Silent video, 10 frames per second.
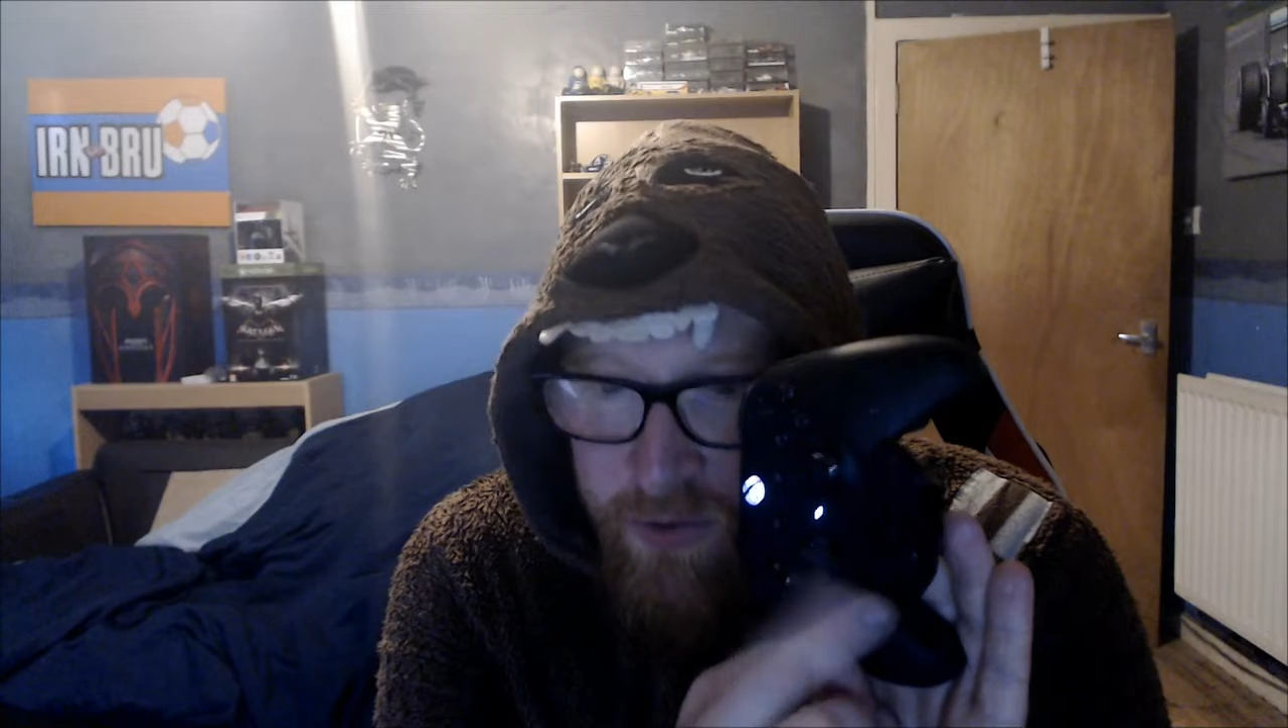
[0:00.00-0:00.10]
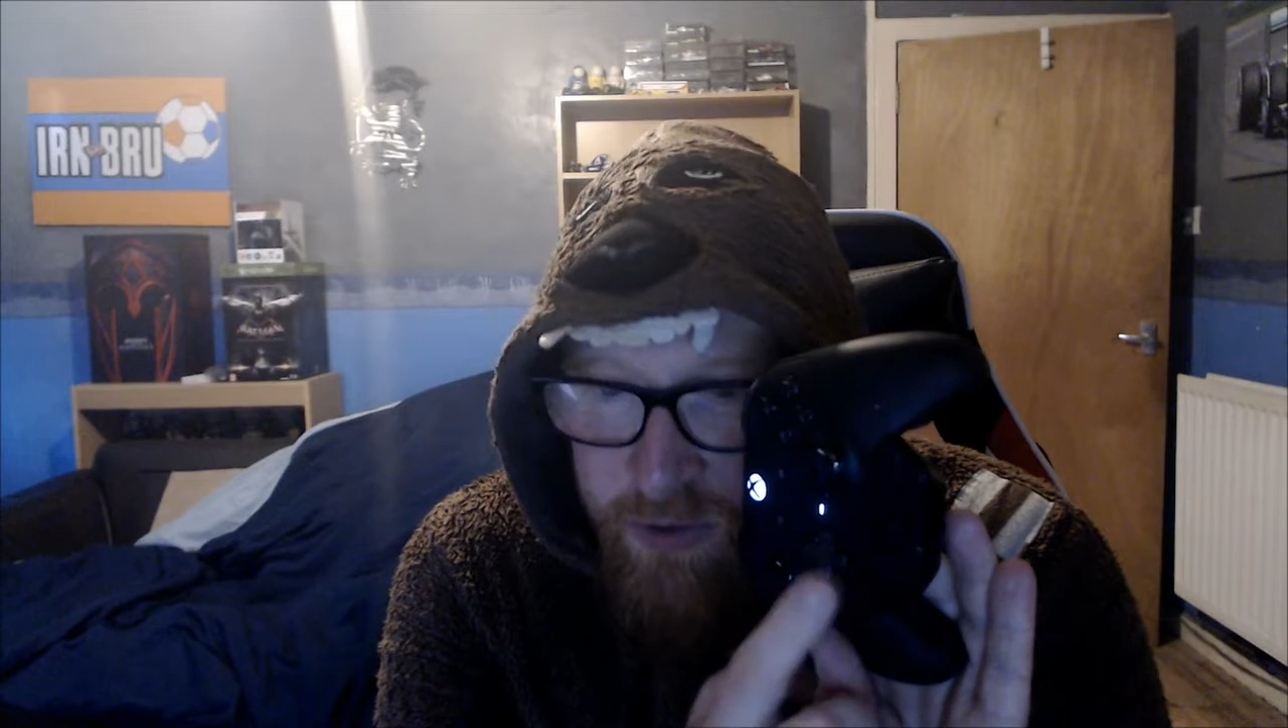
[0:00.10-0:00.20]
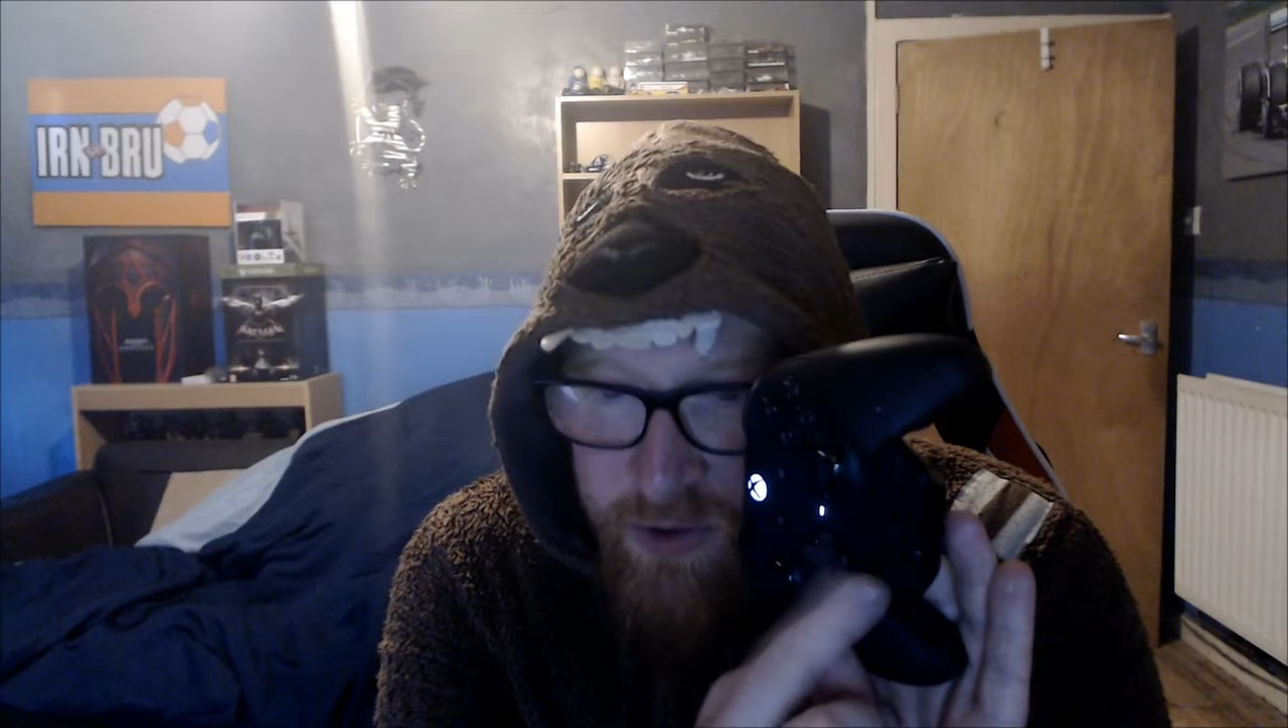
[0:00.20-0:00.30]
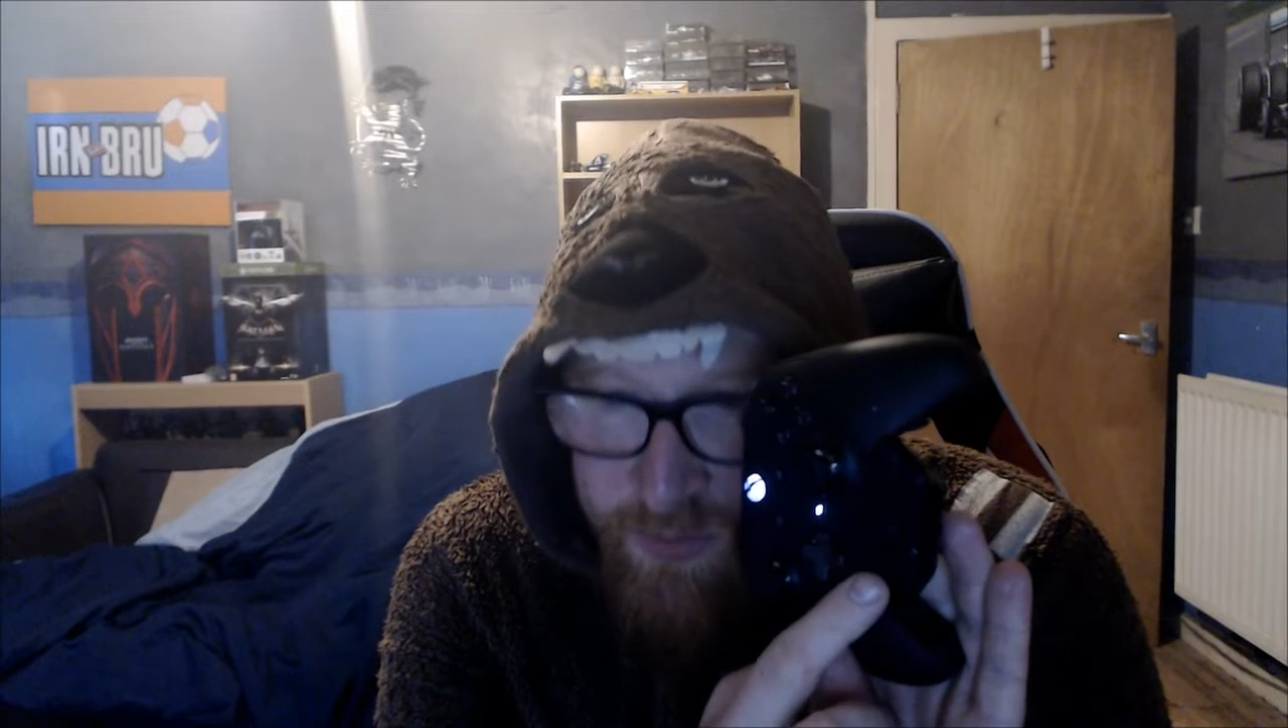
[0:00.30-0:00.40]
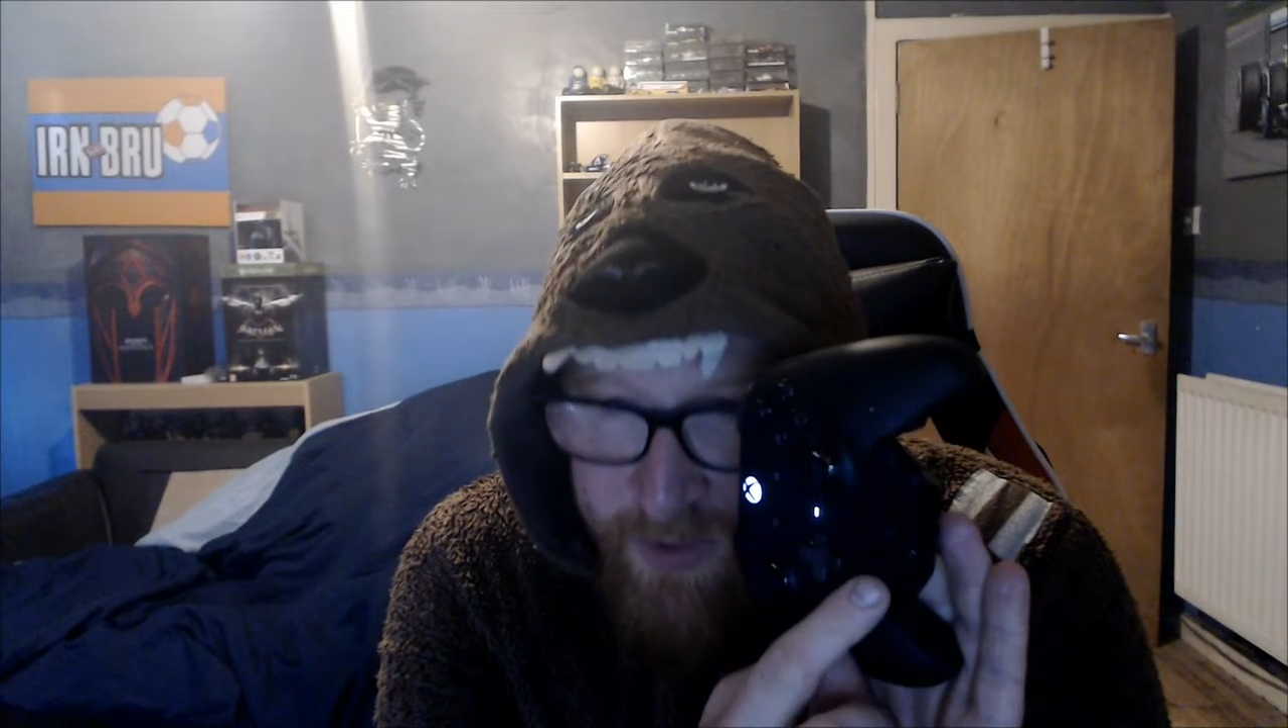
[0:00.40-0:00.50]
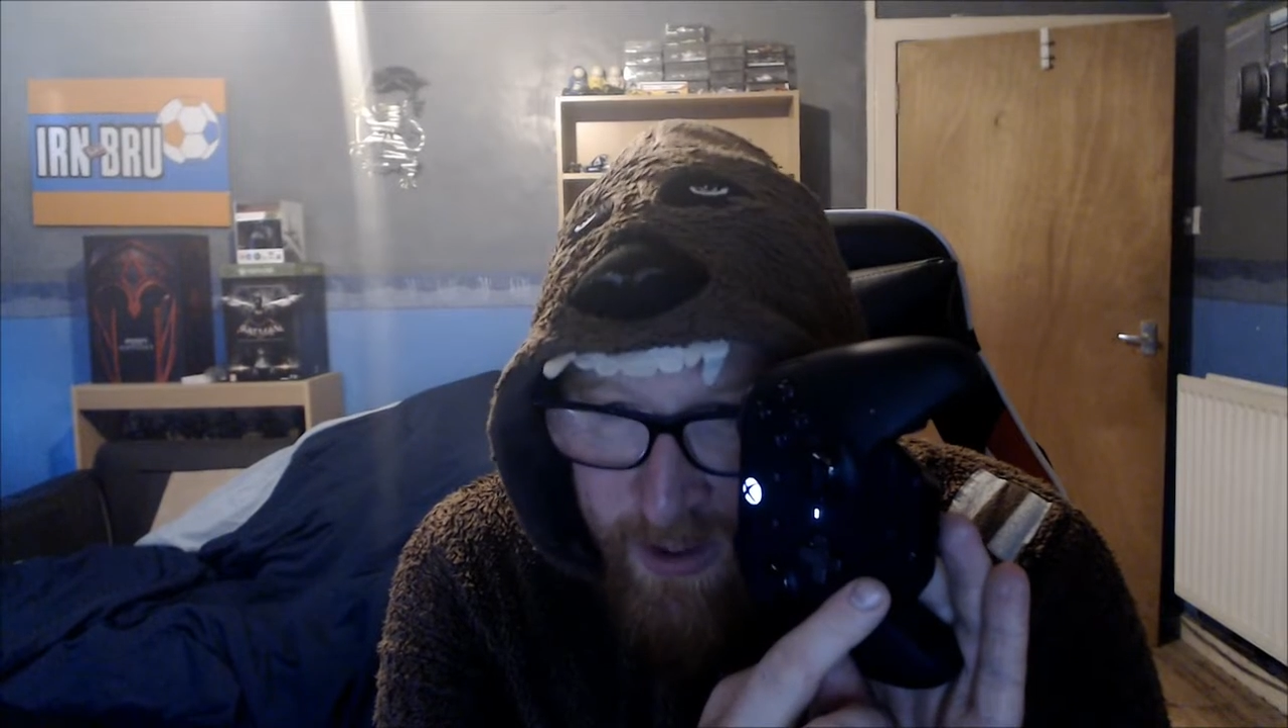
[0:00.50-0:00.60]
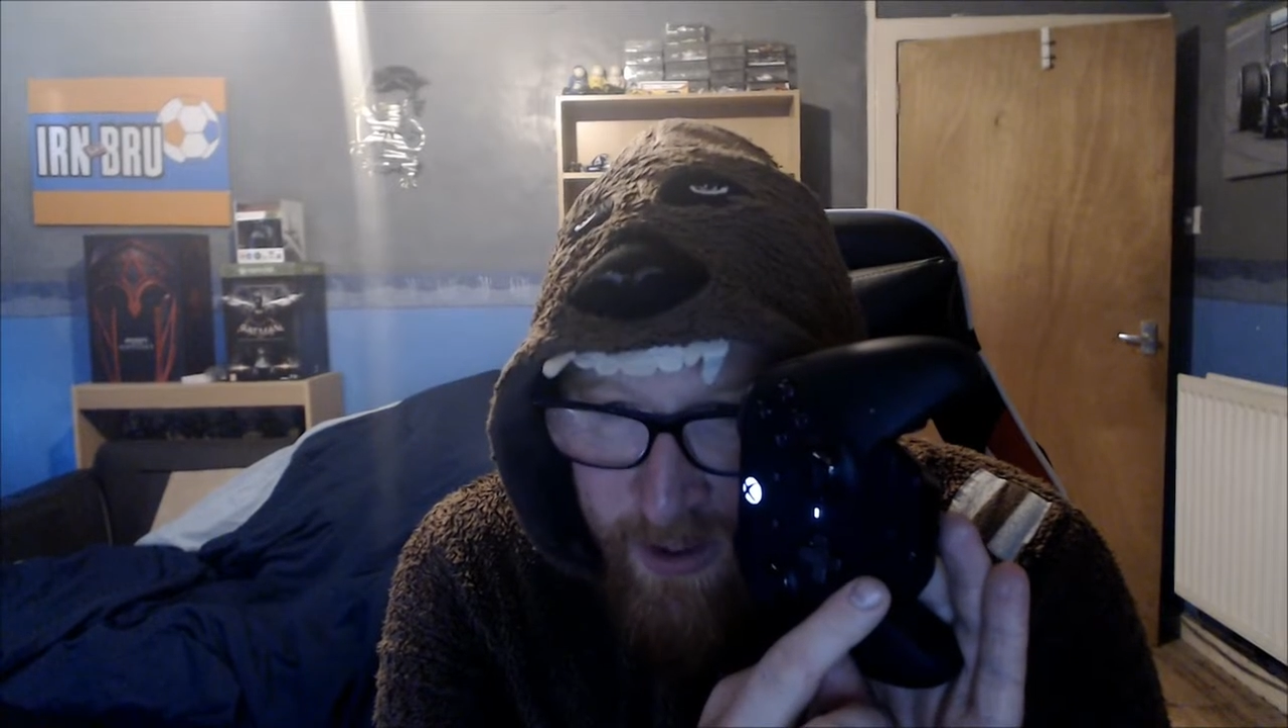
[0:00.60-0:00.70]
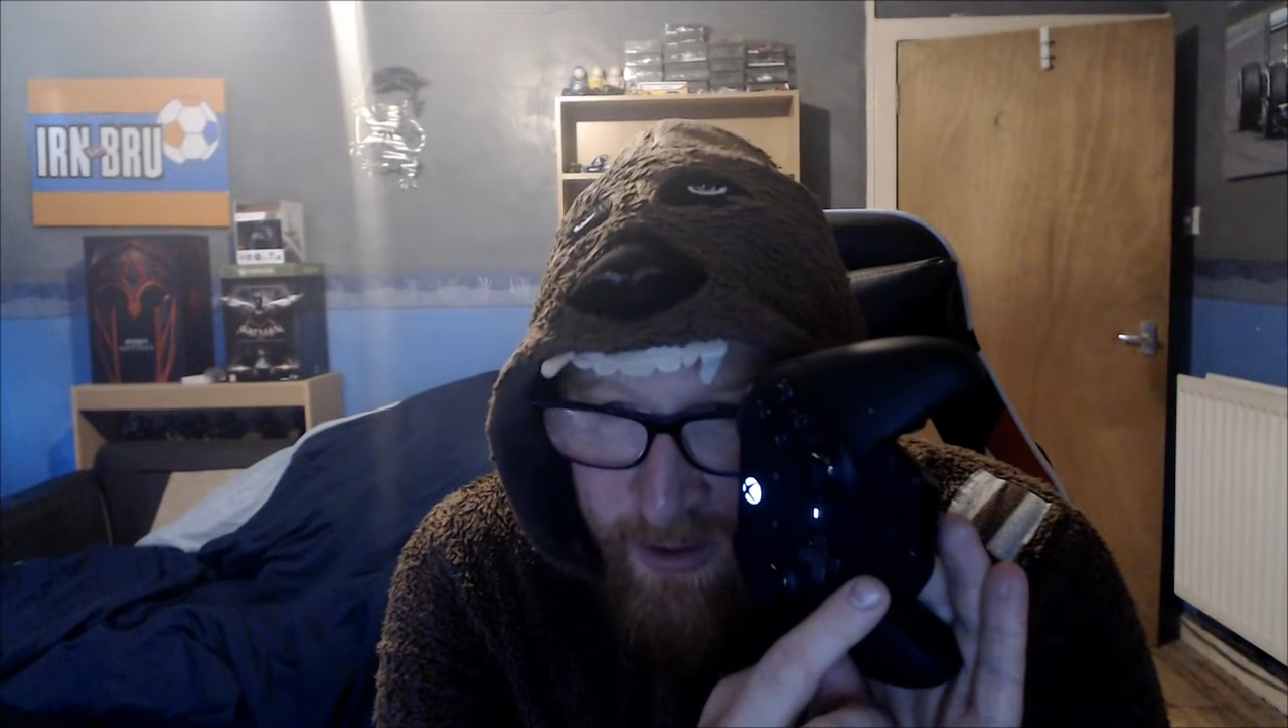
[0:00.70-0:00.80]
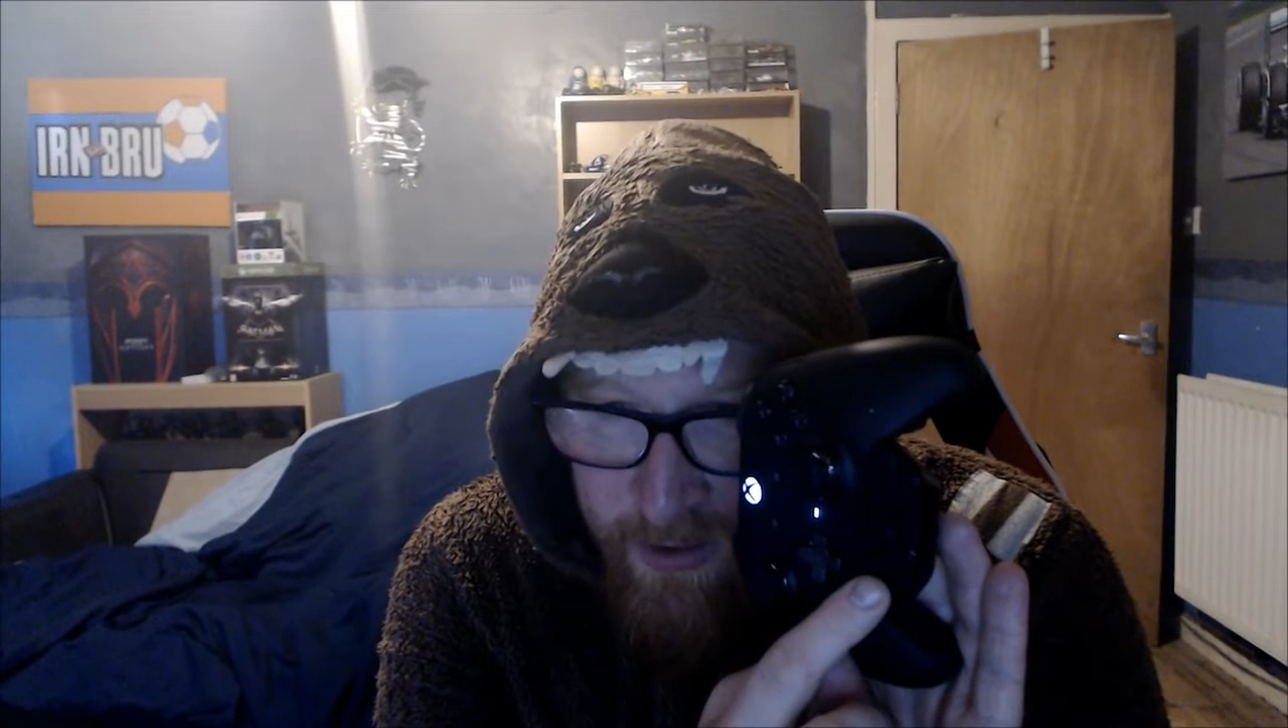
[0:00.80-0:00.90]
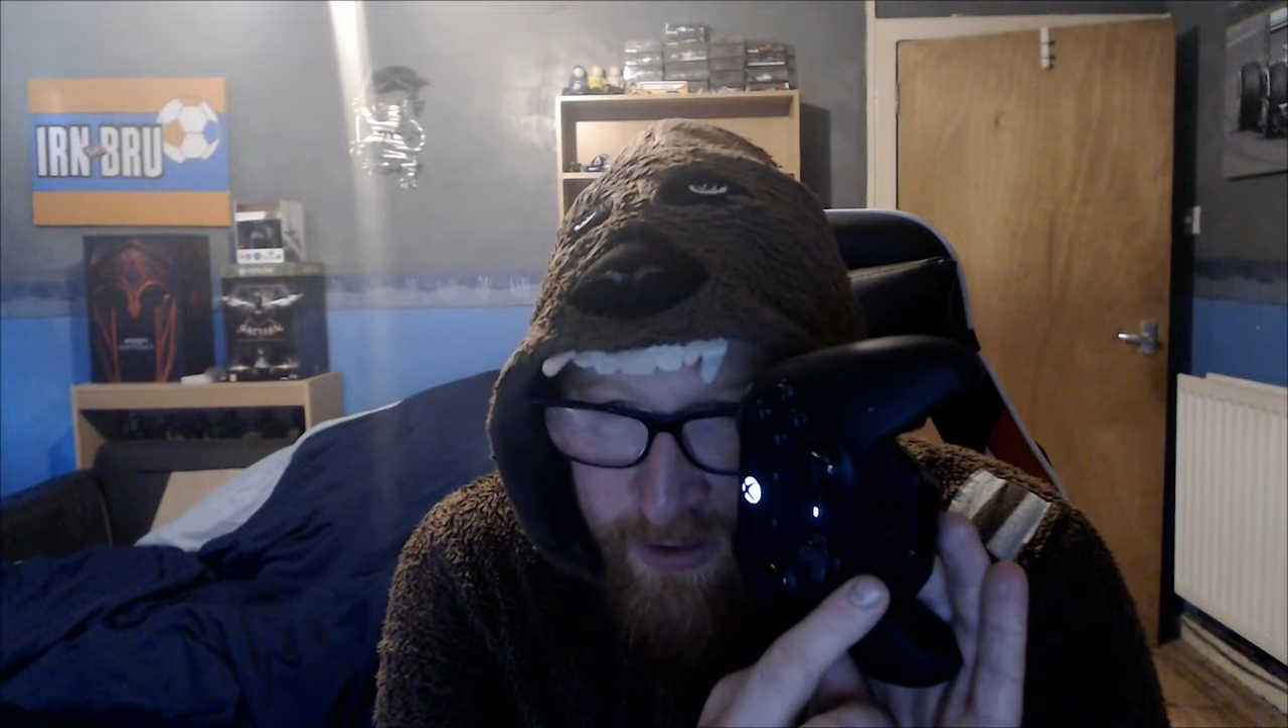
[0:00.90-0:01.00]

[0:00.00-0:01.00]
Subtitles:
explain